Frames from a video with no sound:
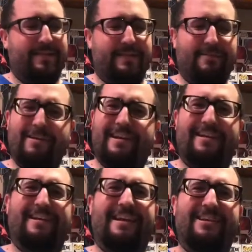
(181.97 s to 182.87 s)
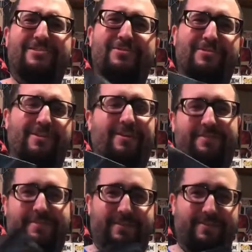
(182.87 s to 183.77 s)
Then we got Andrew
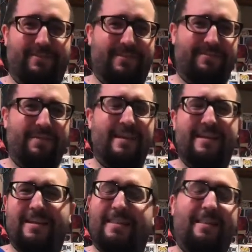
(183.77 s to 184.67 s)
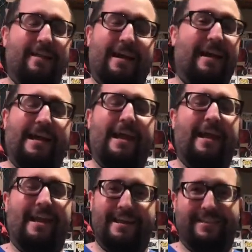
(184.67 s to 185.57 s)
Garfield. I
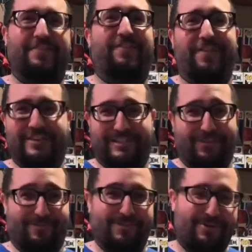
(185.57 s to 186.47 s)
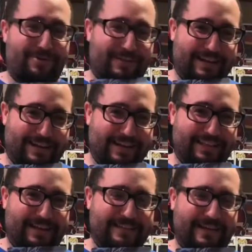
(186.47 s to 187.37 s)
hated the first one. Oh my god, I
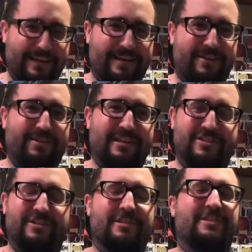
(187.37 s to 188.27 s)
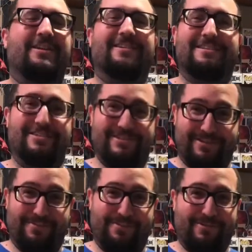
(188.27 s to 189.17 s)
thought I was like, you guys should have stuck to
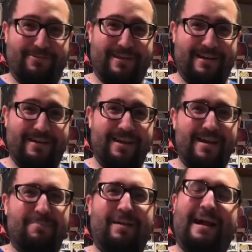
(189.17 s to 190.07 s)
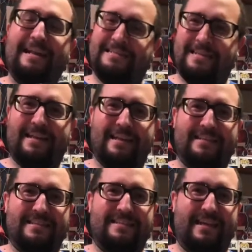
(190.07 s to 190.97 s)
Tobey Maguire. But I did
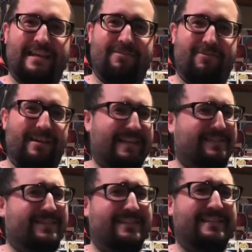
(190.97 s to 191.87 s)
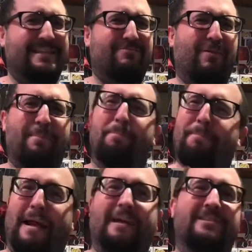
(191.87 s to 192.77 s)
like the second one. That's because they went
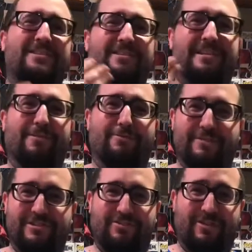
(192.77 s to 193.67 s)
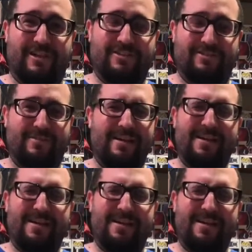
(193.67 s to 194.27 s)
back to the original costume.